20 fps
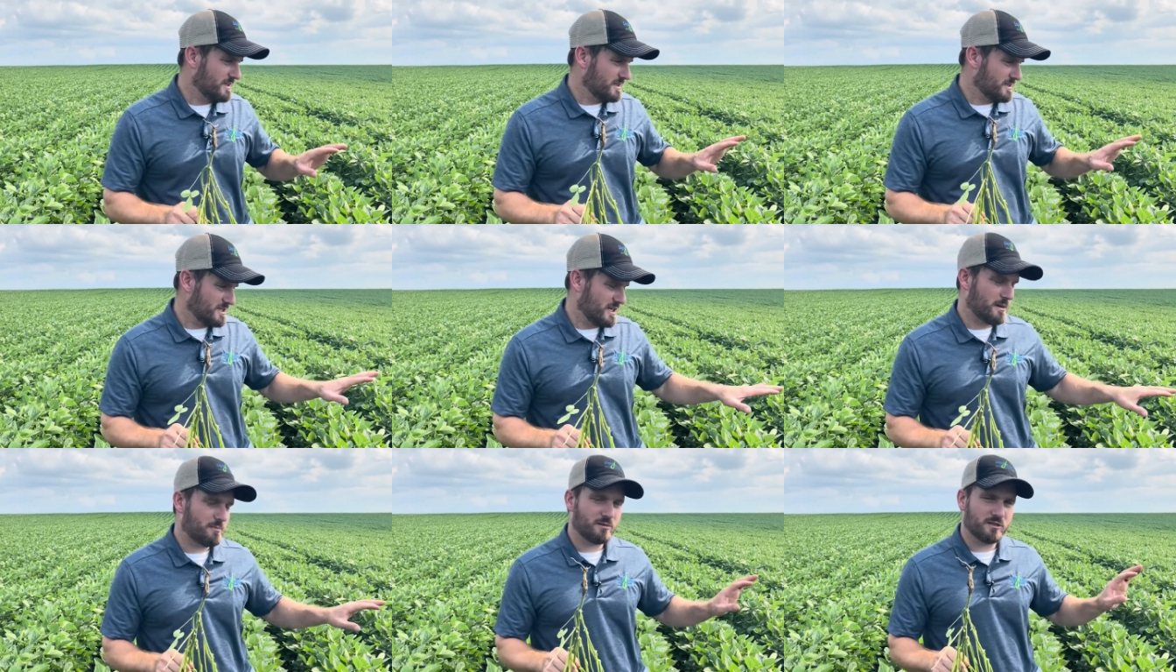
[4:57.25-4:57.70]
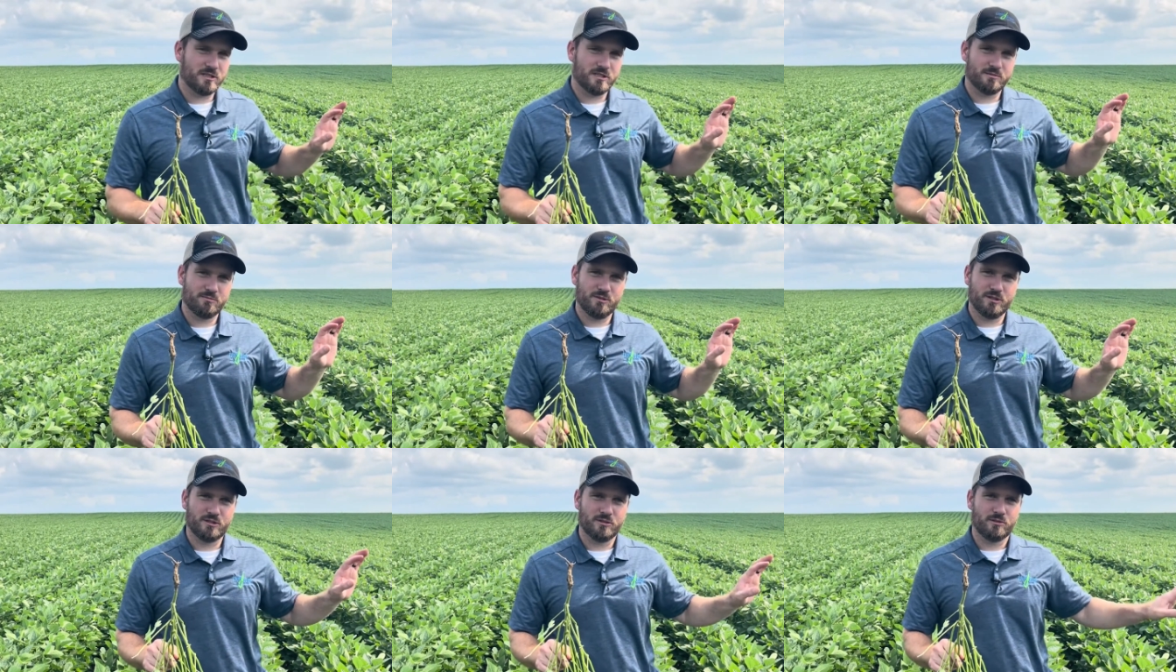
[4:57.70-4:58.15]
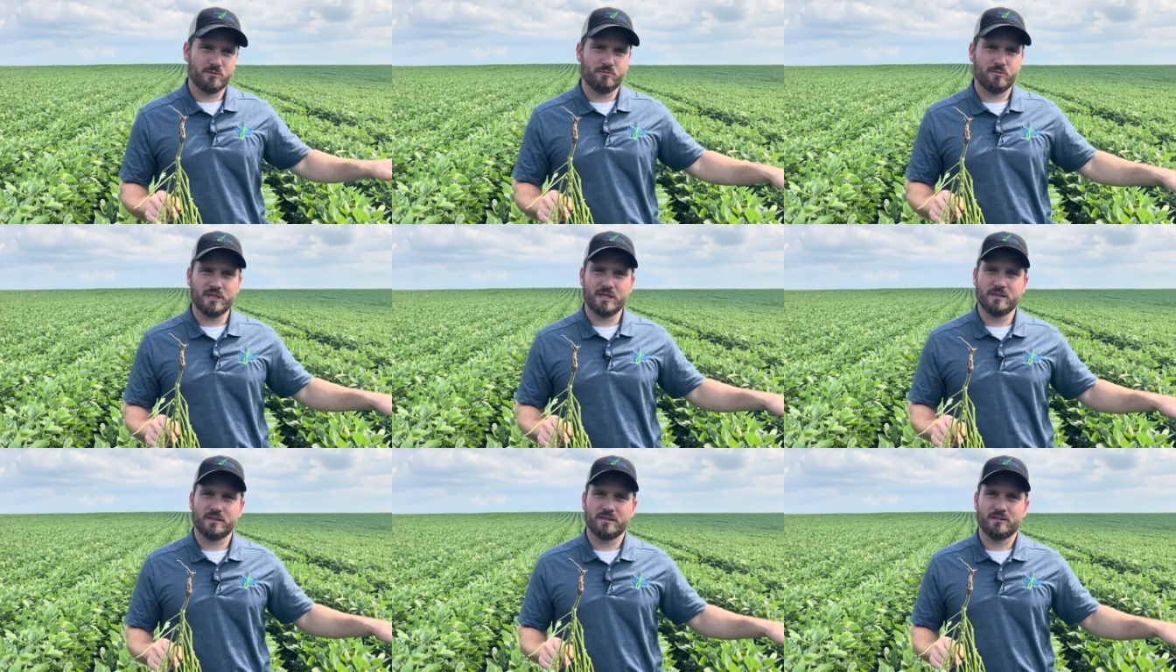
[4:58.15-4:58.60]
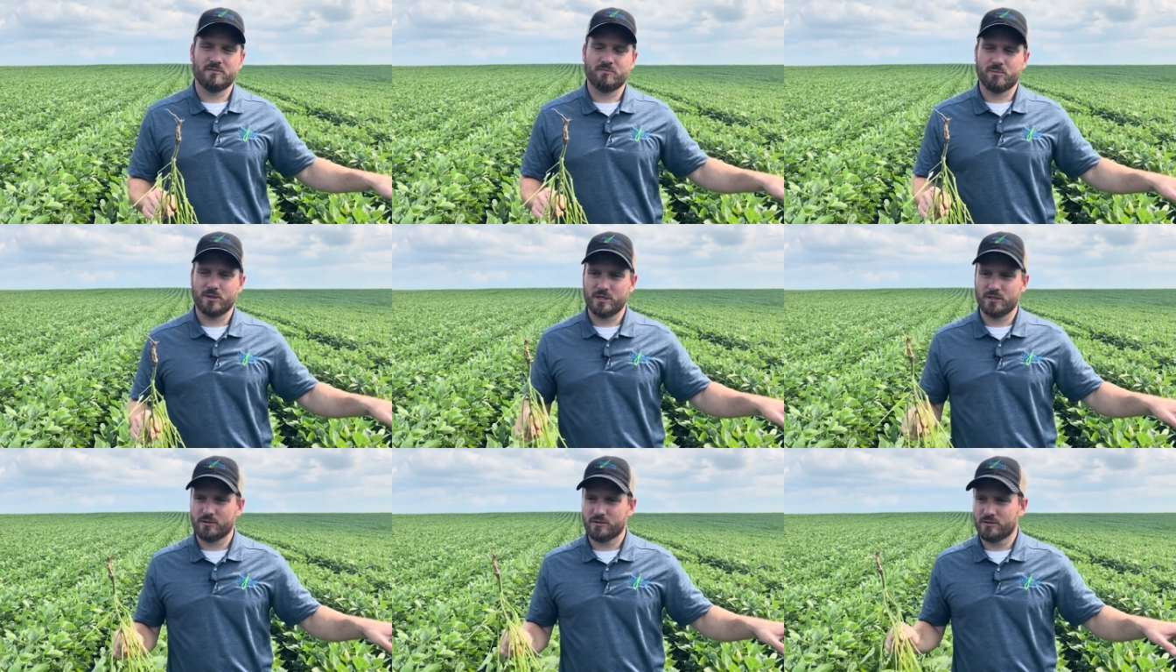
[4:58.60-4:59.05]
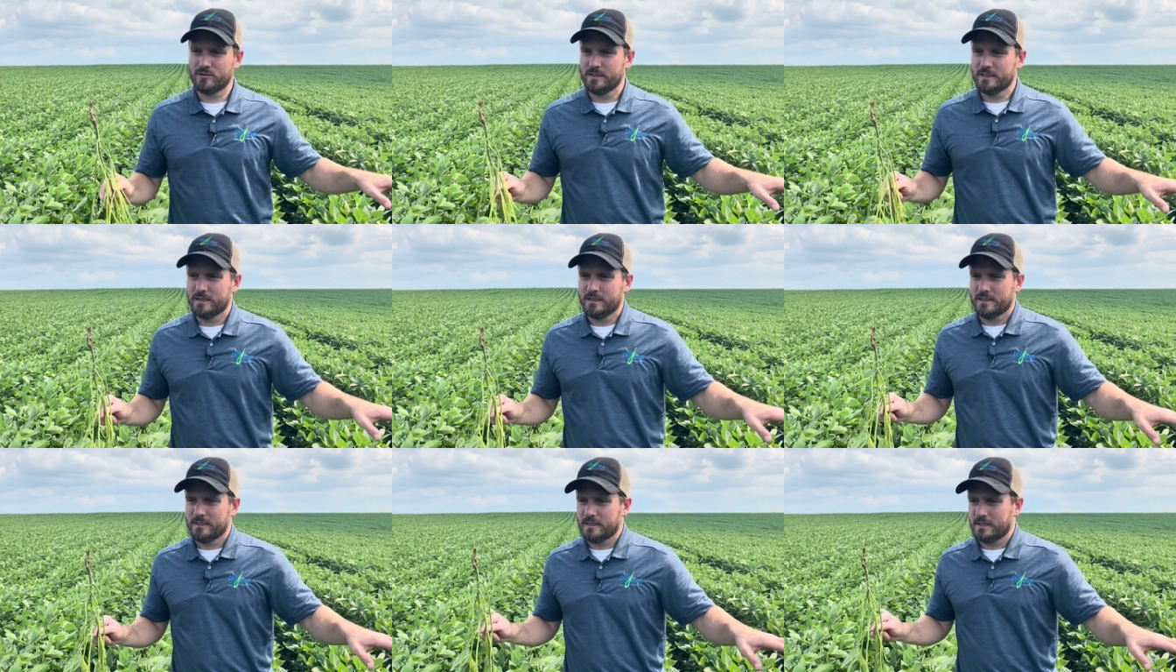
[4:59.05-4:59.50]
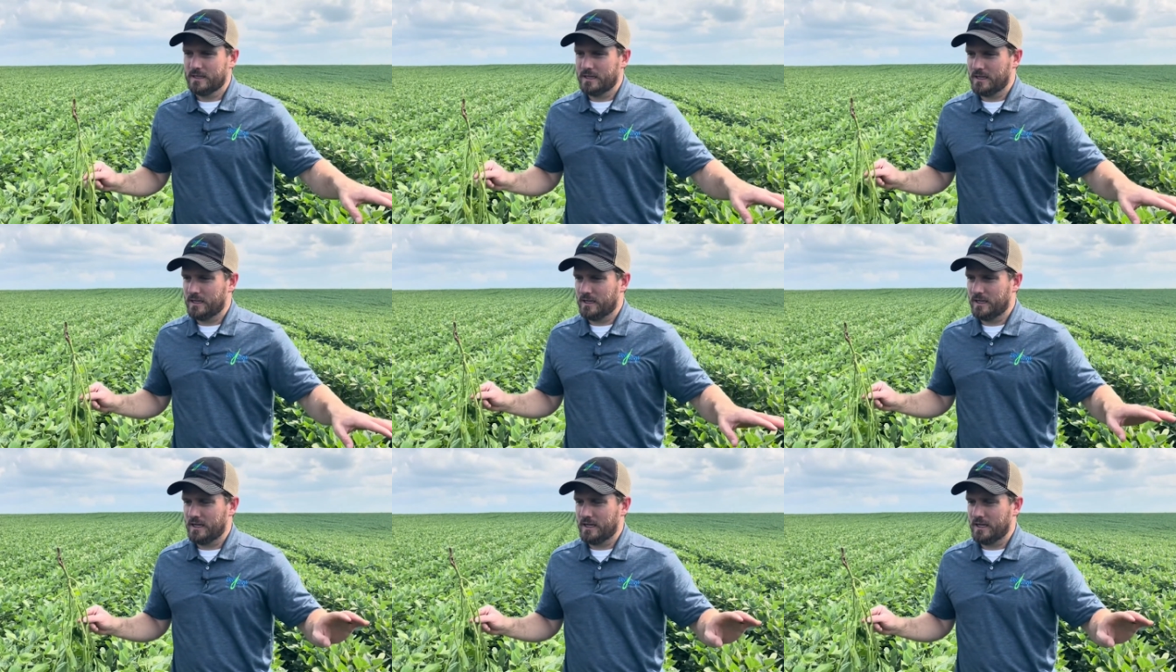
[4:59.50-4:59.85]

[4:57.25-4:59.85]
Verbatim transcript: Japanese beetle, bean leaf beetle, uh,